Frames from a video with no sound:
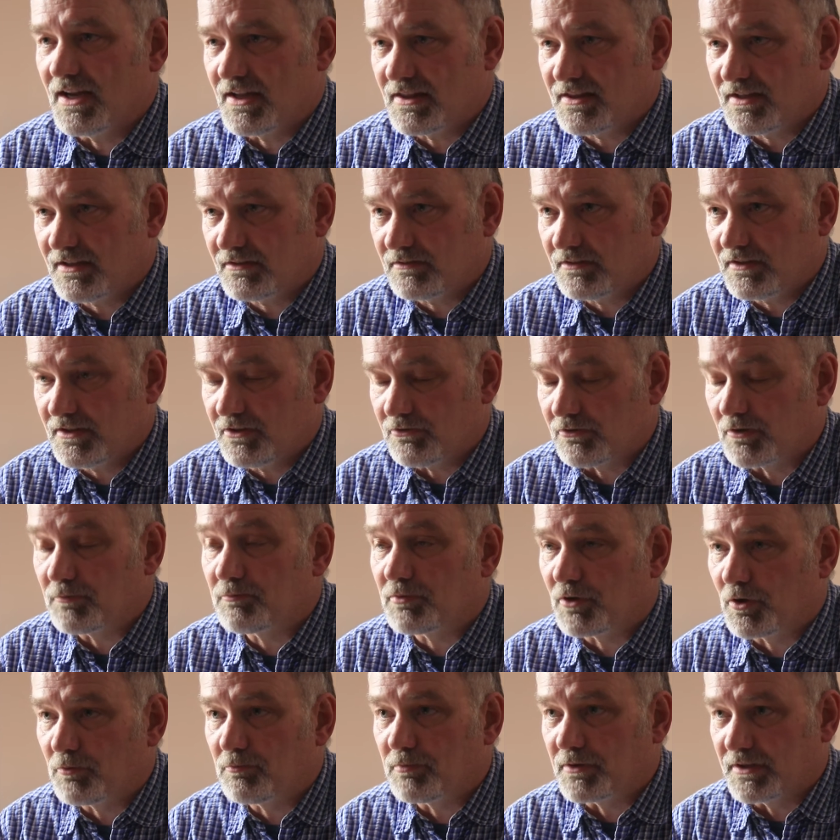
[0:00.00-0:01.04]
ethically or
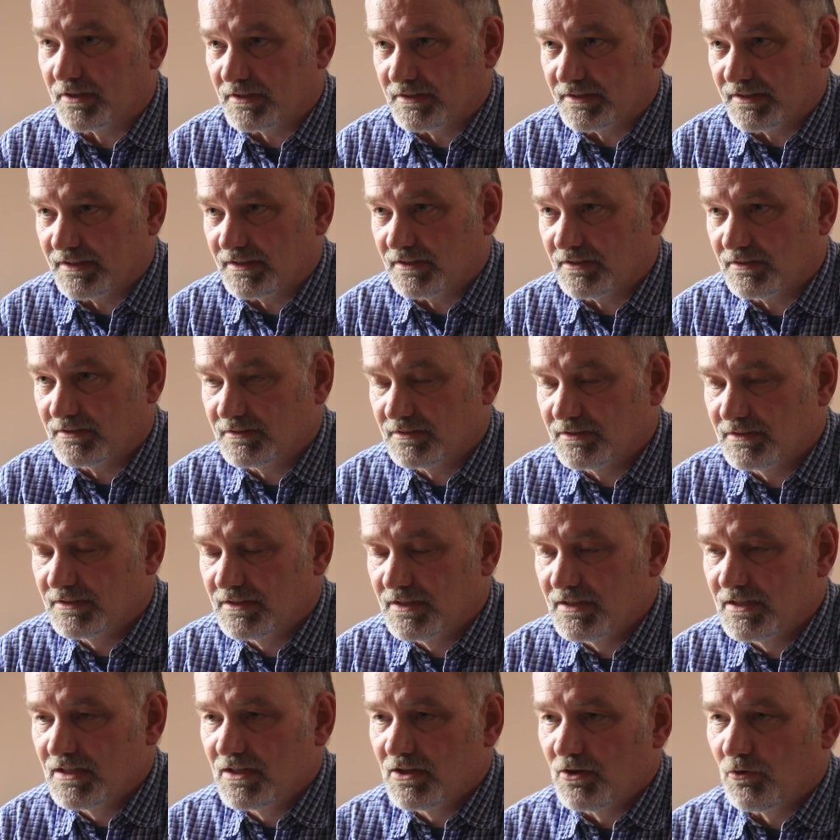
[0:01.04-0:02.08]
appropriately.
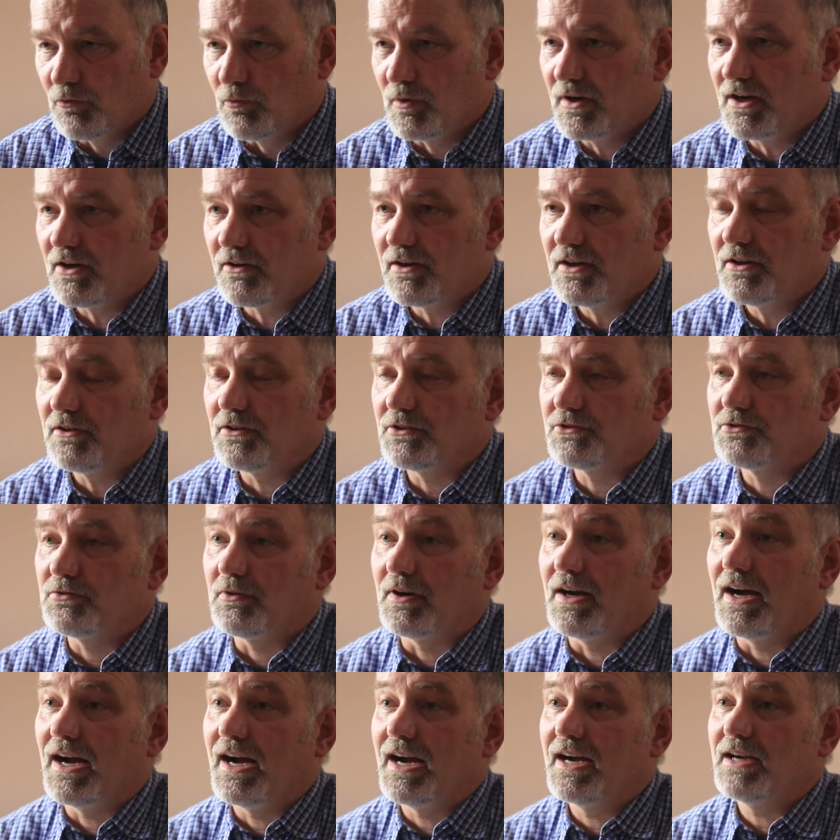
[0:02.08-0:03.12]
We are held to
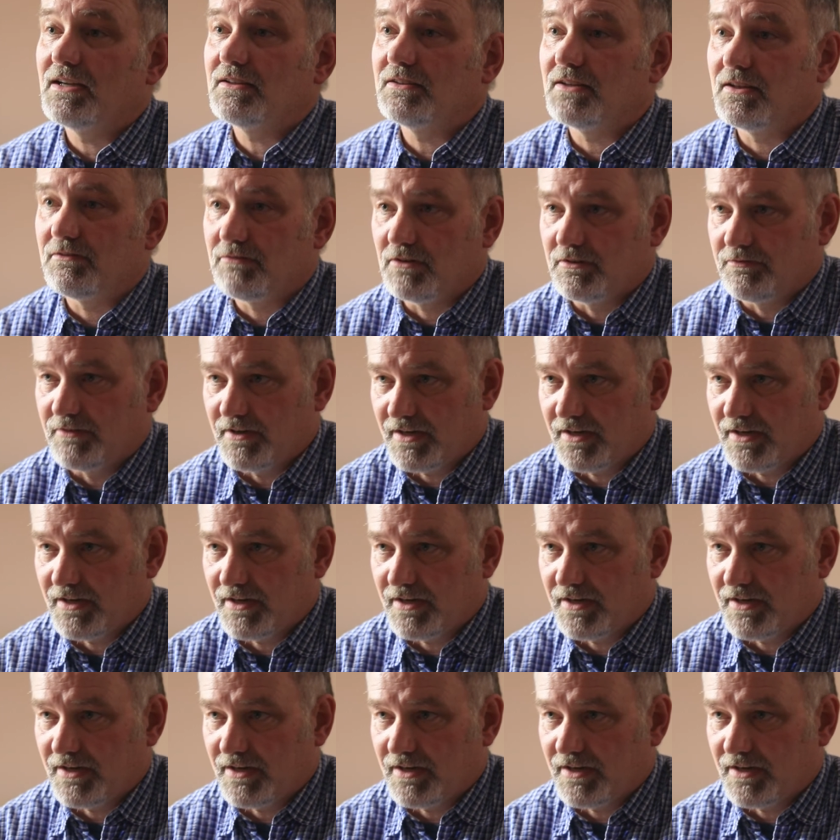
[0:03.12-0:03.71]
a high level of